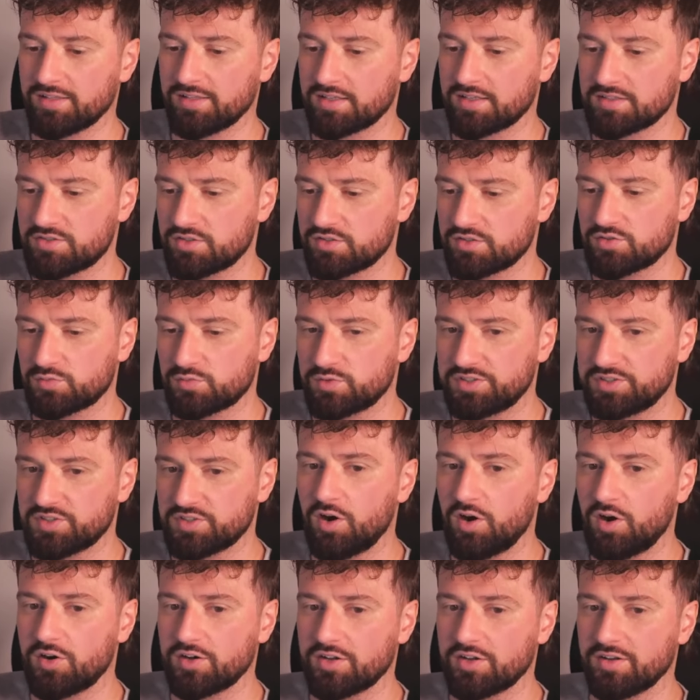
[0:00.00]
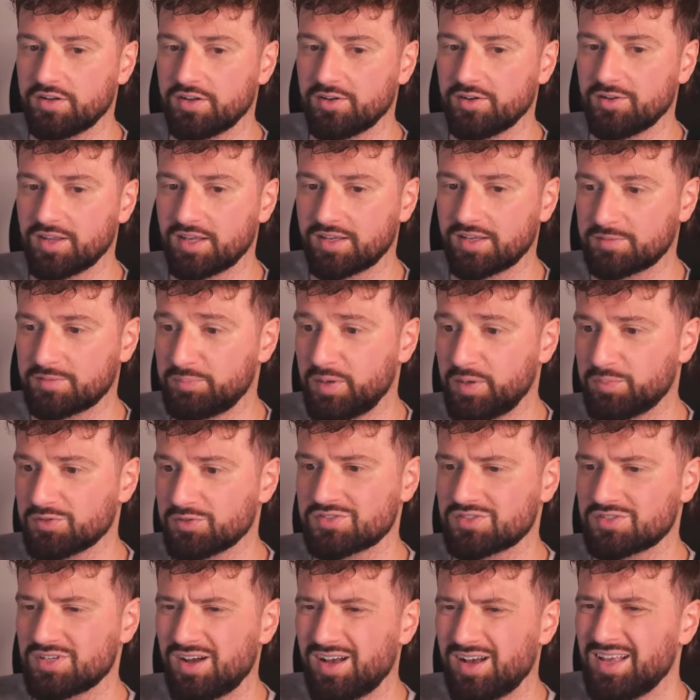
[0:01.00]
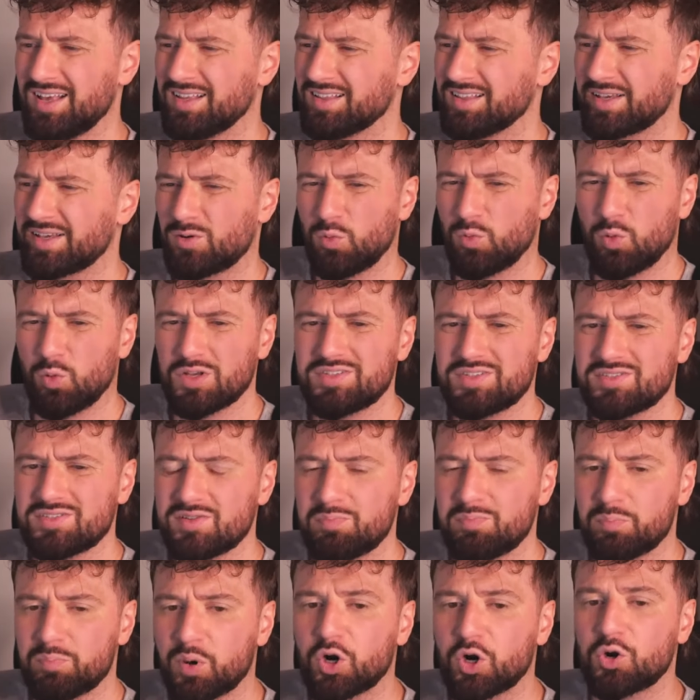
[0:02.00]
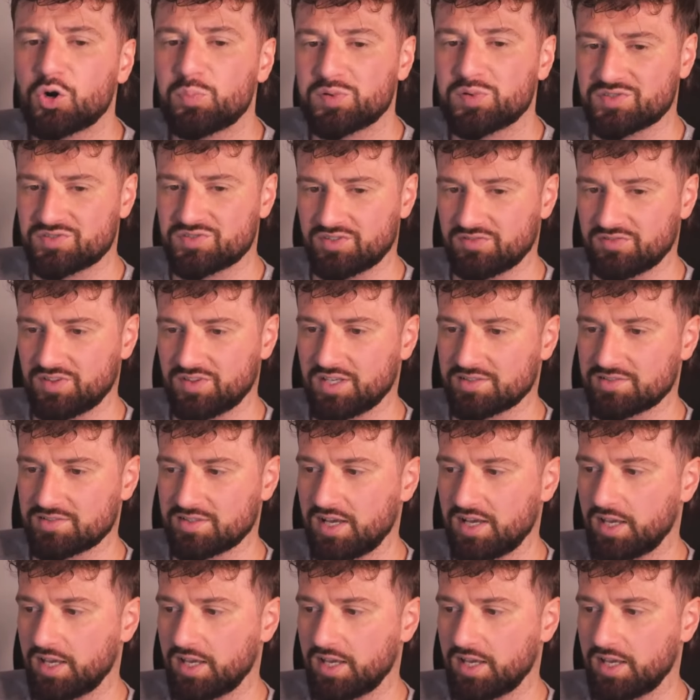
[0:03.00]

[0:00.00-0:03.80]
Like, it's just retarded, dude. Like, people saw, like, what's the purpose of this?